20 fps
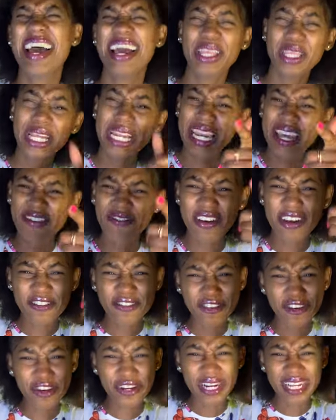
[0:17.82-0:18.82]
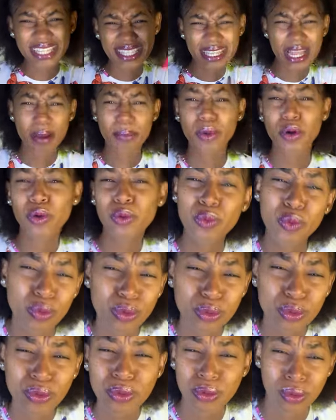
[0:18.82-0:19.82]
You left my fragrance in my
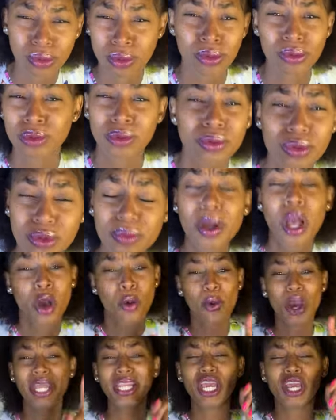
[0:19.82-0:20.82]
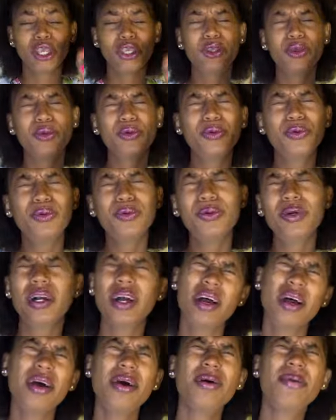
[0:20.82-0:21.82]
room when you
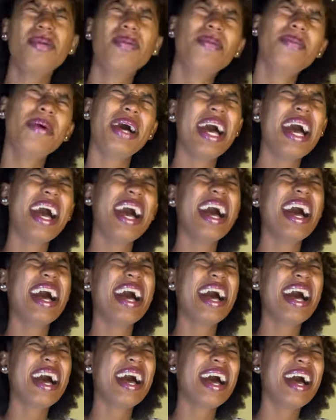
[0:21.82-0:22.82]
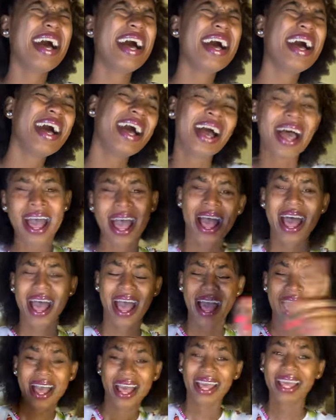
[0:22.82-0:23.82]
come by.
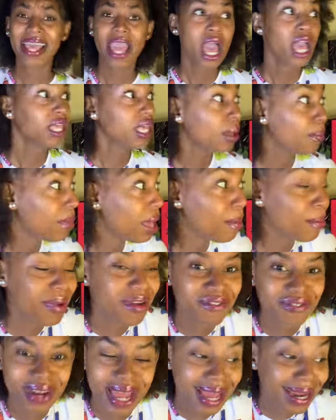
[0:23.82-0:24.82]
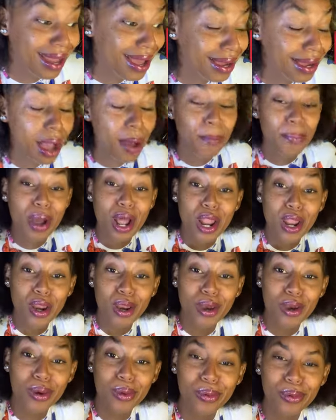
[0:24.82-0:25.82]
You make me fly like a
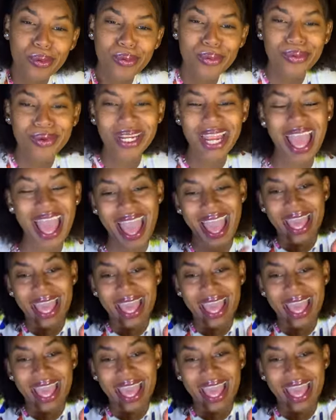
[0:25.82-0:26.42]
balloon